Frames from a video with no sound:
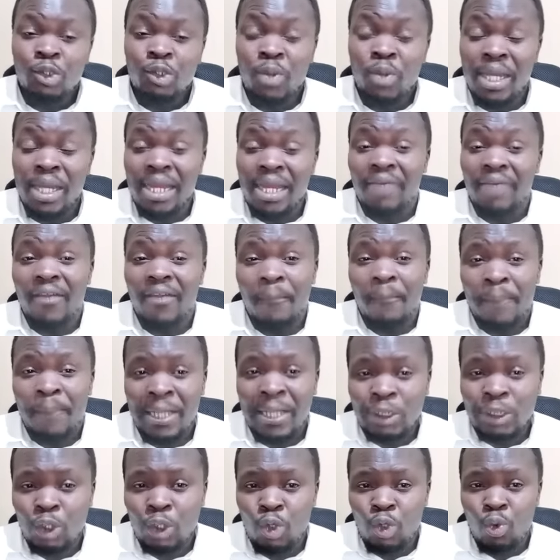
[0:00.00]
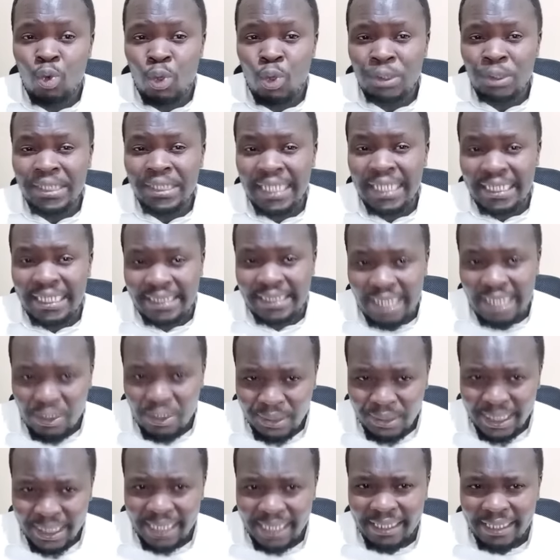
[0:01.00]
To any other person watching us
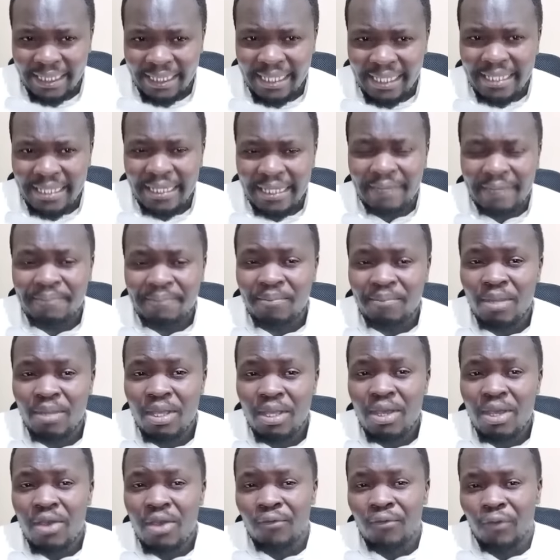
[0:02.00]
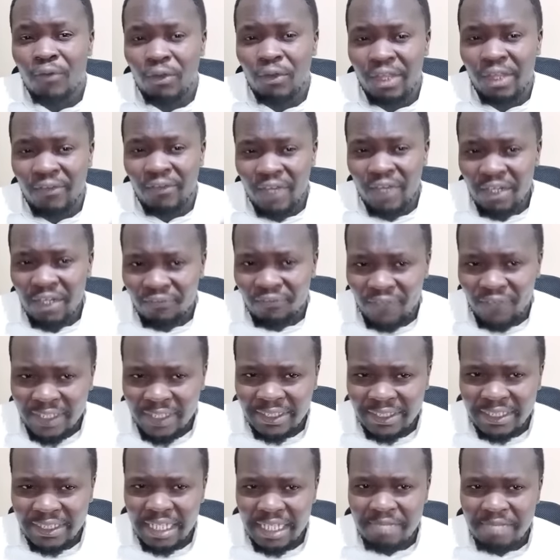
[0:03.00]
outside Kenya for the very
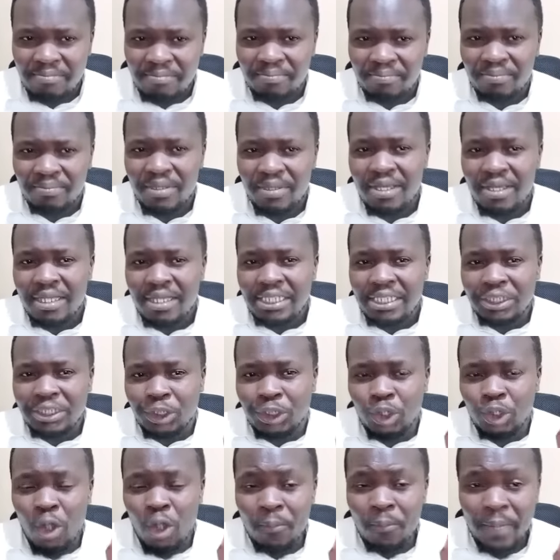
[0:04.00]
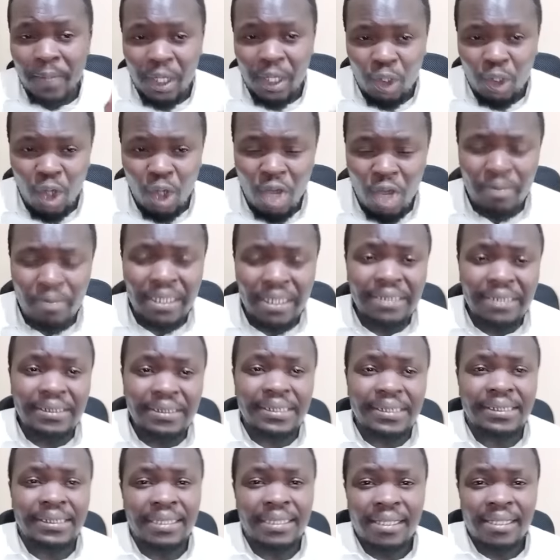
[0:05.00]
first time, drop a
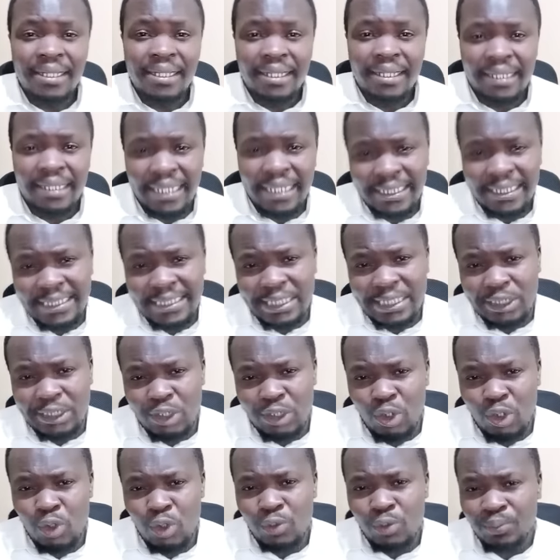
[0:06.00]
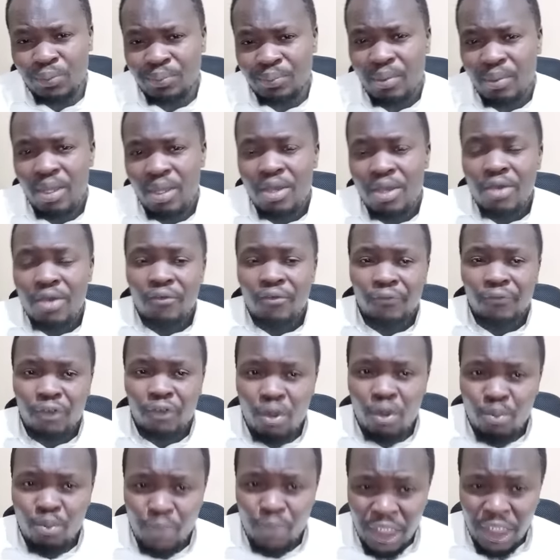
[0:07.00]
comment, let us know
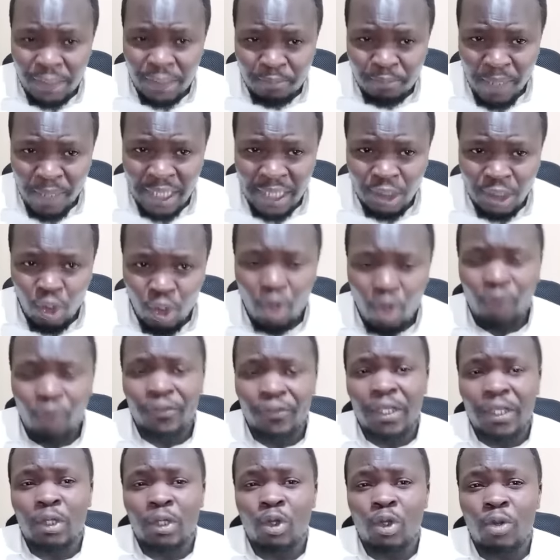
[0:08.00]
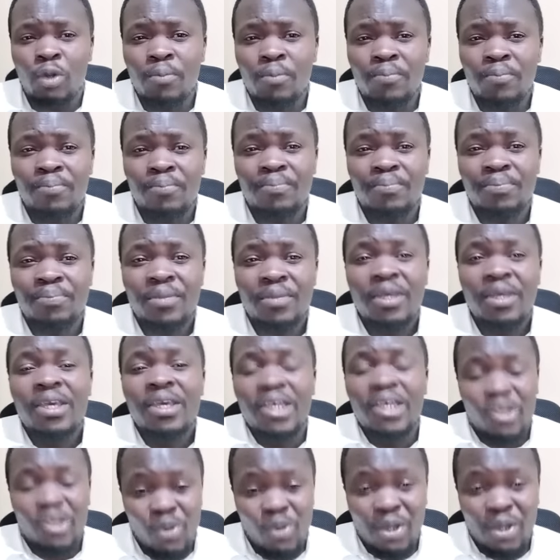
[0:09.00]
from which part of the globe
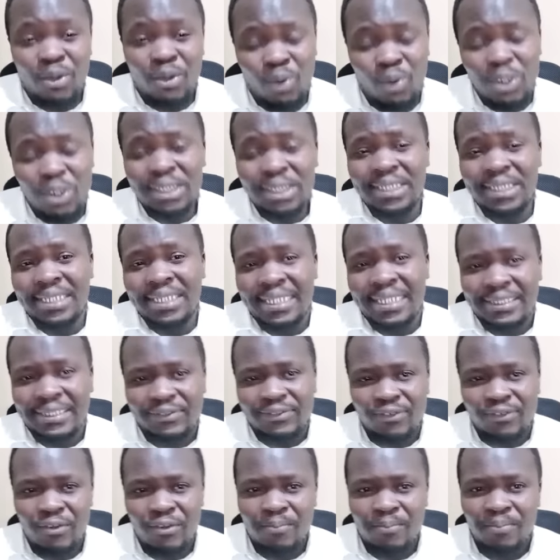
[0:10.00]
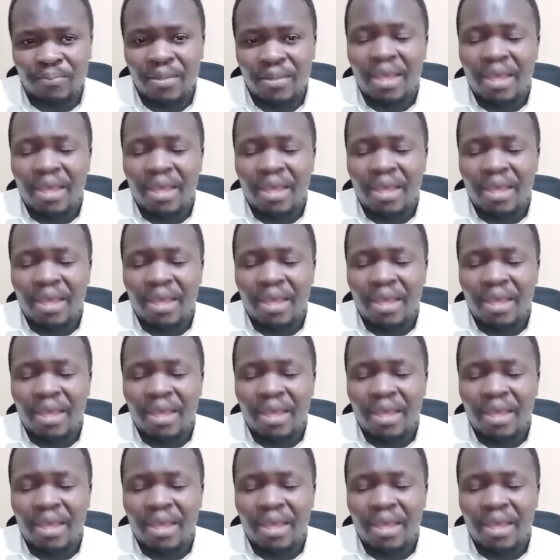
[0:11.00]
you are watching us from.